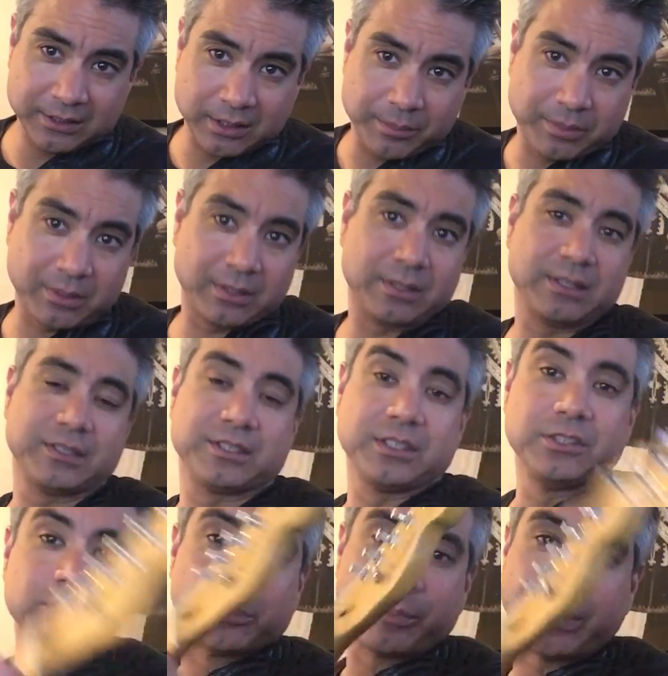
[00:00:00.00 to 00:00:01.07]
I bought this
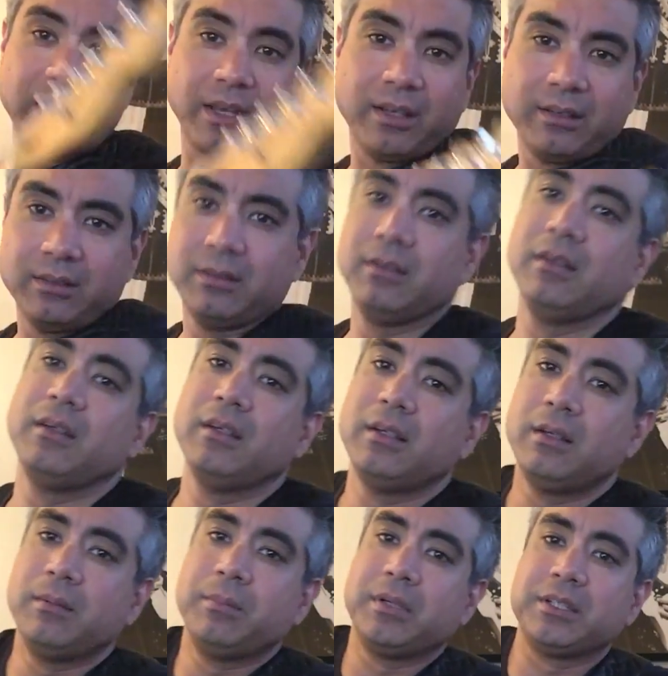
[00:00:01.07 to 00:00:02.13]
in Japan,
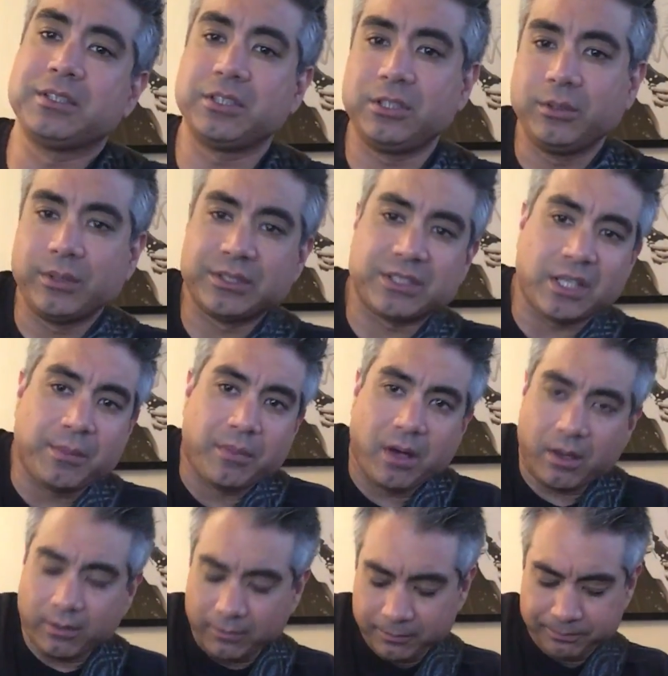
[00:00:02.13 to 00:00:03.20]
but it's a USA
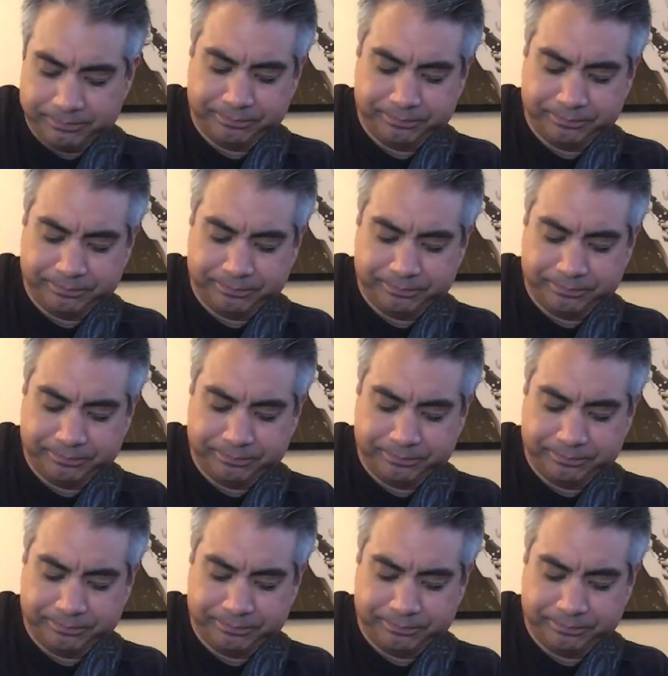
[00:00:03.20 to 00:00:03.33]
model.